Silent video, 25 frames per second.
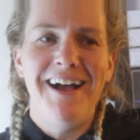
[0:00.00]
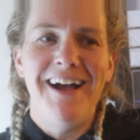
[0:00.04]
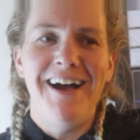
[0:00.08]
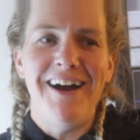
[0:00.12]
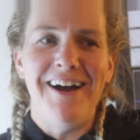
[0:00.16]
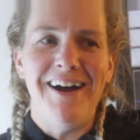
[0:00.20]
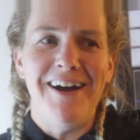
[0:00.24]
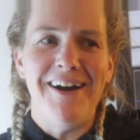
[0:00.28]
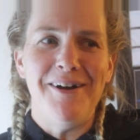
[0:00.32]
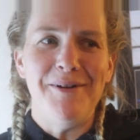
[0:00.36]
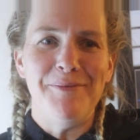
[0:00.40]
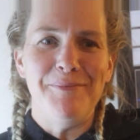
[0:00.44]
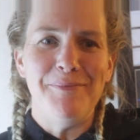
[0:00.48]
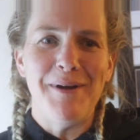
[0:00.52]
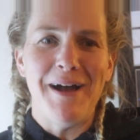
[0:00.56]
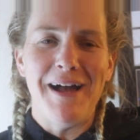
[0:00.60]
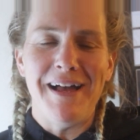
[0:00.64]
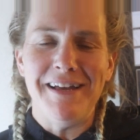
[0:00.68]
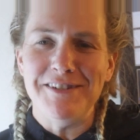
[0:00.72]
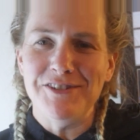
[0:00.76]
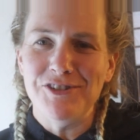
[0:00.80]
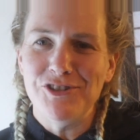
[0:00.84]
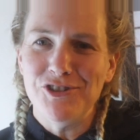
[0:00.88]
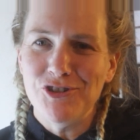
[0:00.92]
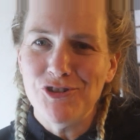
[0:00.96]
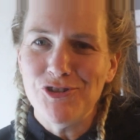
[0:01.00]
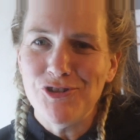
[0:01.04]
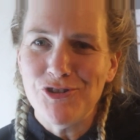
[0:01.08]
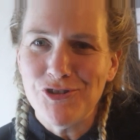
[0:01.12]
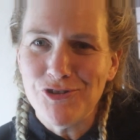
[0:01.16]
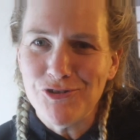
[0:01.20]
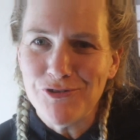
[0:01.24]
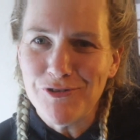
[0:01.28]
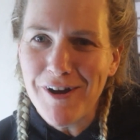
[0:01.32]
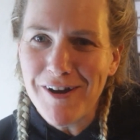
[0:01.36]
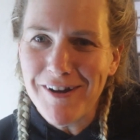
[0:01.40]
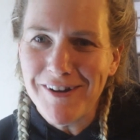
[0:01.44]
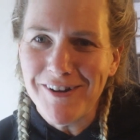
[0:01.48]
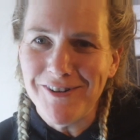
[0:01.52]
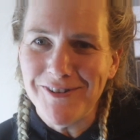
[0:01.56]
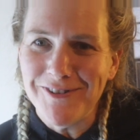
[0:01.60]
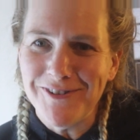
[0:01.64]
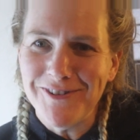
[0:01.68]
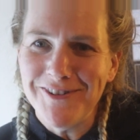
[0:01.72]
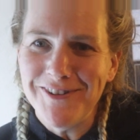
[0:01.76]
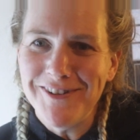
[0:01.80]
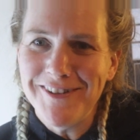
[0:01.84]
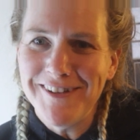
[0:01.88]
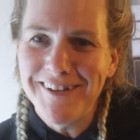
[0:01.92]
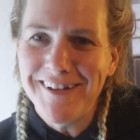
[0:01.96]
I
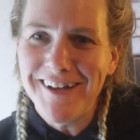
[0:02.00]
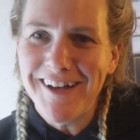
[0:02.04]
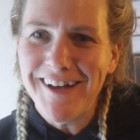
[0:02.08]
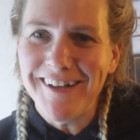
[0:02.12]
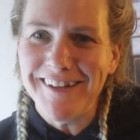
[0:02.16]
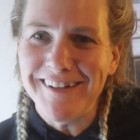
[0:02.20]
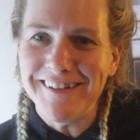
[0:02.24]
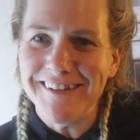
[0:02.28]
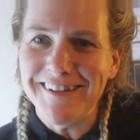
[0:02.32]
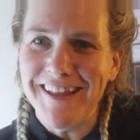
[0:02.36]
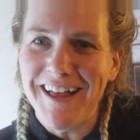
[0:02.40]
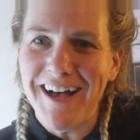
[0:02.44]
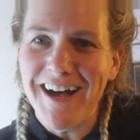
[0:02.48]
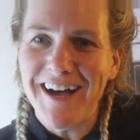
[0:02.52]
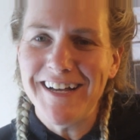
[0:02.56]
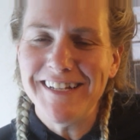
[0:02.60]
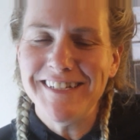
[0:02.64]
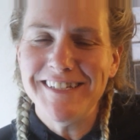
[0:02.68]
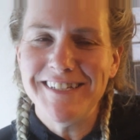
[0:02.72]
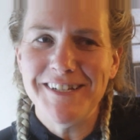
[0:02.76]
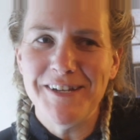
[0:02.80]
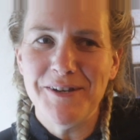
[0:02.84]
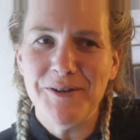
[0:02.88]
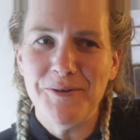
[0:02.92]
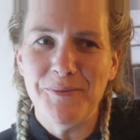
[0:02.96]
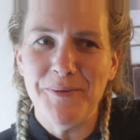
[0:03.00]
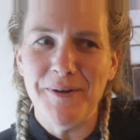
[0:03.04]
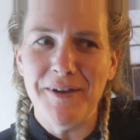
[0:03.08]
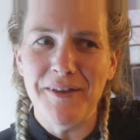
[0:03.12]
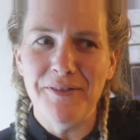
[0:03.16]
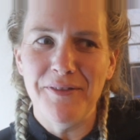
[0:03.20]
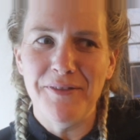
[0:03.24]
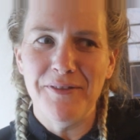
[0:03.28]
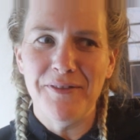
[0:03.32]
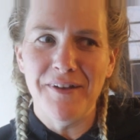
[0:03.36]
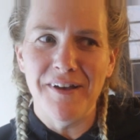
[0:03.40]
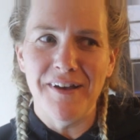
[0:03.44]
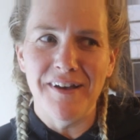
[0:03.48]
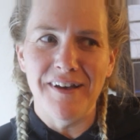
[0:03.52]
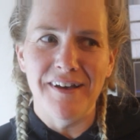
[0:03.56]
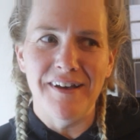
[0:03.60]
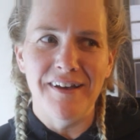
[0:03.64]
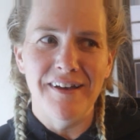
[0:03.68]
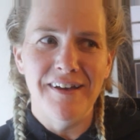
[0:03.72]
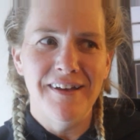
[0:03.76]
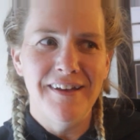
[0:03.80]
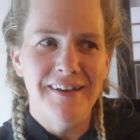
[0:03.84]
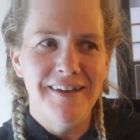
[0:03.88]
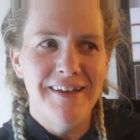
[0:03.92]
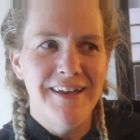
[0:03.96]
struggle a lot with
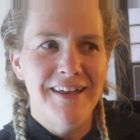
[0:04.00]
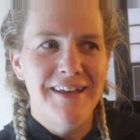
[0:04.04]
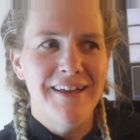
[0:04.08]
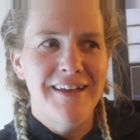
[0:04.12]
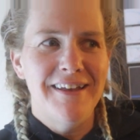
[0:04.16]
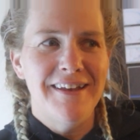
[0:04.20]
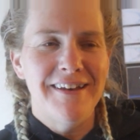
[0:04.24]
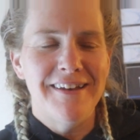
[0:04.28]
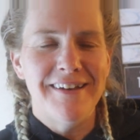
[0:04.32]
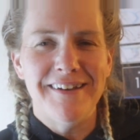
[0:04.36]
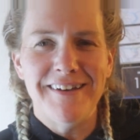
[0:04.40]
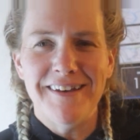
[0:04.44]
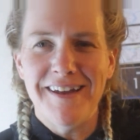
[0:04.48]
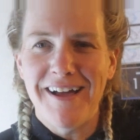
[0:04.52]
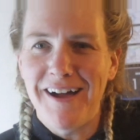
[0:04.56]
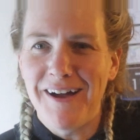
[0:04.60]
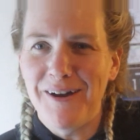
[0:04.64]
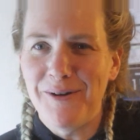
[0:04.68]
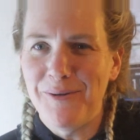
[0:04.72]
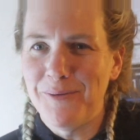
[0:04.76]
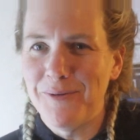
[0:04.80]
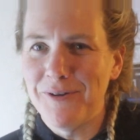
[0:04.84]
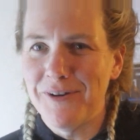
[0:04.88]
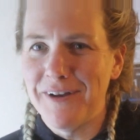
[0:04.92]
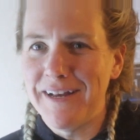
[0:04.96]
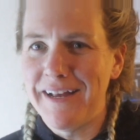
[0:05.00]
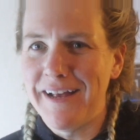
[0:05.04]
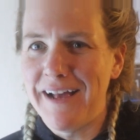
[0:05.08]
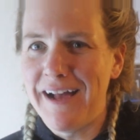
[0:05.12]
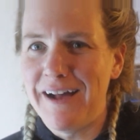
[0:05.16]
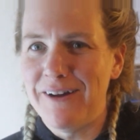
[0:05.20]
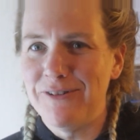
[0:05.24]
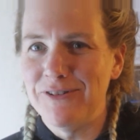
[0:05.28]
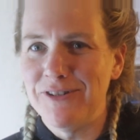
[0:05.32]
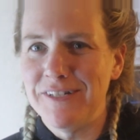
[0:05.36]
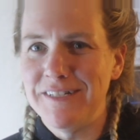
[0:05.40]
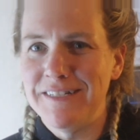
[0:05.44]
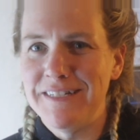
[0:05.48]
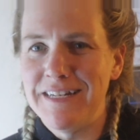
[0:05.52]
not working out a